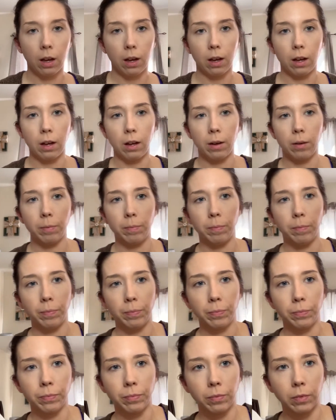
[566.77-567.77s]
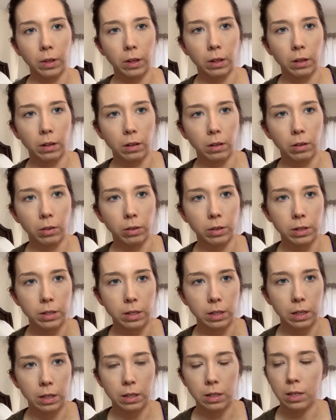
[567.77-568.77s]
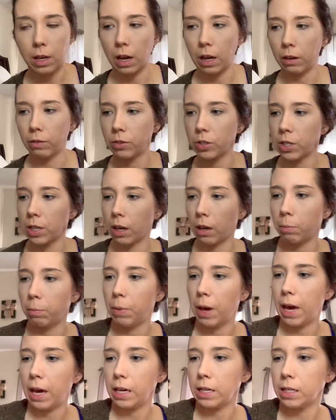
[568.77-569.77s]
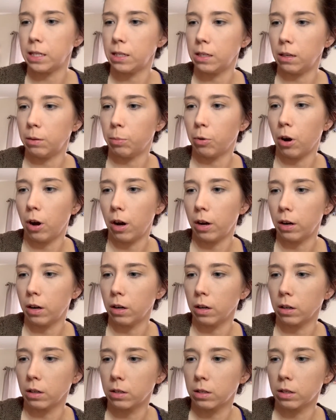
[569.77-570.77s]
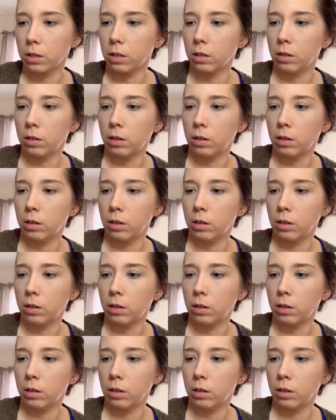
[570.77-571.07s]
You can see it's kind of just like a pasty product.